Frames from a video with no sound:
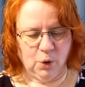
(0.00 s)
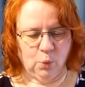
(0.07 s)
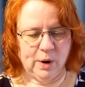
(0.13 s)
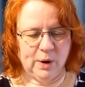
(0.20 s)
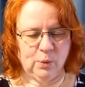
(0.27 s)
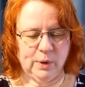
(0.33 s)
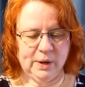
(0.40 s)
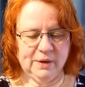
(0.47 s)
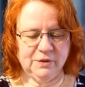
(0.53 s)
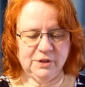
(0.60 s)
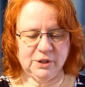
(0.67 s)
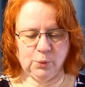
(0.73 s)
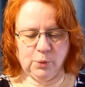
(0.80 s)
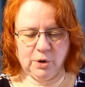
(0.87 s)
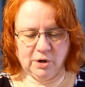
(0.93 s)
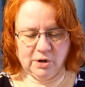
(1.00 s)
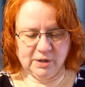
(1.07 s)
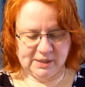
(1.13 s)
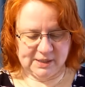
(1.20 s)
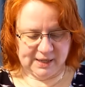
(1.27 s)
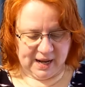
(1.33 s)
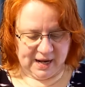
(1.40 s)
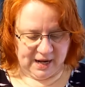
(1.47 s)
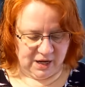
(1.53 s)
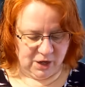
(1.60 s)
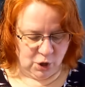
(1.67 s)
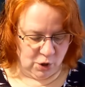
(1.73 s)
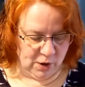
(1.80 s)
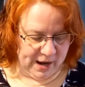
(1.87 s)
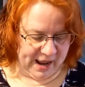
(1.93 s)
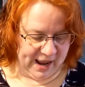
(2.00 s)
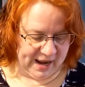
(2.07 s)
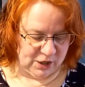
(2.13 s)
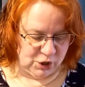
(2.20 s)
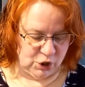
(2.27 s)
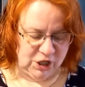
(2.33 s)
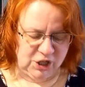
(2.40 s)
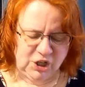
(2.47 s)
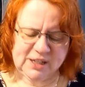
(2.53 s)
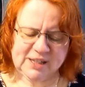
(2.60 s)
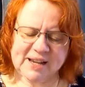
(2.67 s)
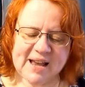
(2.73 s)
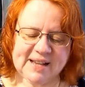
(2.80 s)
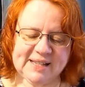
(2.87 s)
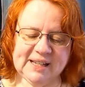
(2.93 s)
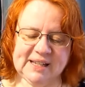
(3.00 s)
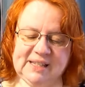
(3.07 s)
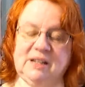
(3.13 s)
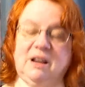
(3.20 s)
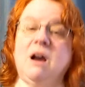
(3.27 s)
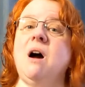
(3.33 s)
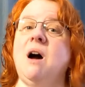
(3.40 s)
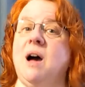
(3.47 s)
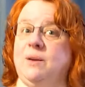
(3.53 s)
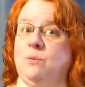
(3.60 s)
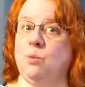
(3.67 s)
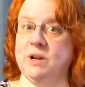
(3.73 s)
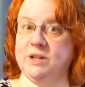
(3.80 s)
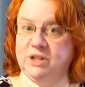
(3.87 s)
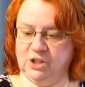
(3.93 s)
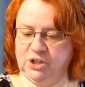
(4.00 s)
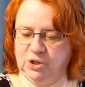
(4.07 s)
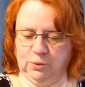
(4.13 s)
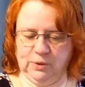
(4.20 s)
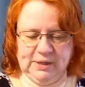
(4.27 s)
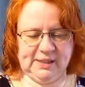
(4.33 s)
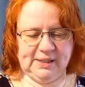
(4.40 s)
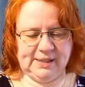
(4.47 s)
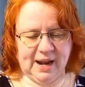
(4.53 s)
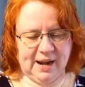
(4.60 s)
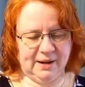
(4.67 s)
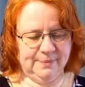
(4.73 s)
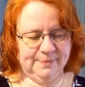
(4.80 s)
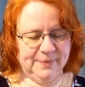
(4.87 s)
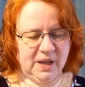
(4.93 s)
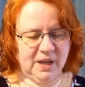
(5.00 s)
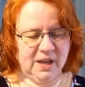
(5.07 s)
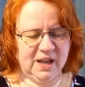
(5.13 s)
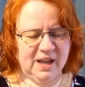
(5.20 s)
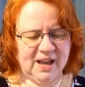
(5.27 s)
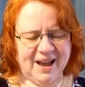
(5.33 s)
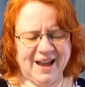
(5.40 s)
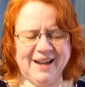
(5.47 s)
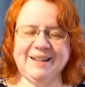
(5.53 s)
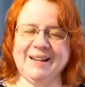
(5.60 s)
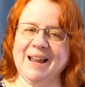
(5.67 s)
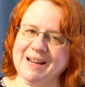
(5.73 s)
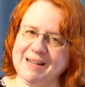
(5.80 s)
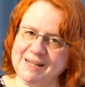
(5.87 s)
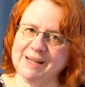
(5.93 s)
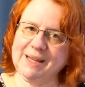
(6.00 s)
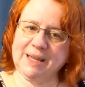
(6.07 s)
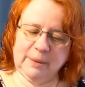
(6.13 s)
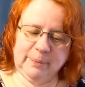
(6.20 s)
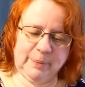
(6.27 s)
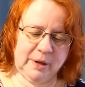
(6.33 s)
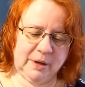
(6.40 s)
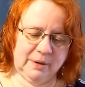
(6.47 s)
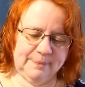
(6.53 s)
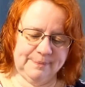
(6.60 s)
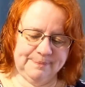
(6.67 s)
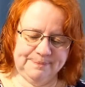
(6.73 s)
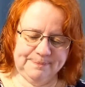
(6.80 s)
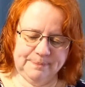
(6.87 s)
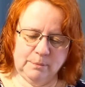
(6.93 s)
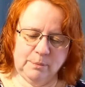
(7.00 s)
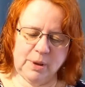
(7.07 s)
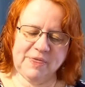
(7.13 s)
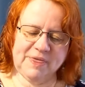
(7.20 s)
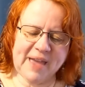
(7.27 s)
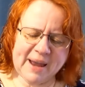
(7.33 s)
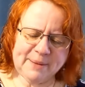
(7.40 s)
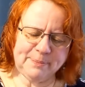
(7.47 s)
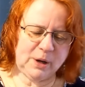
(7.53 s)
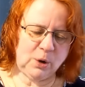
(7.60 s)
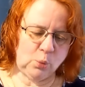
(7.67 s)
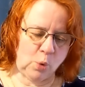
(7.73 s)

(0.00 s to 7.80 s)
When Weevil's words get in her head, she just asks God what to do instead. I'd like to keep it, but that'd be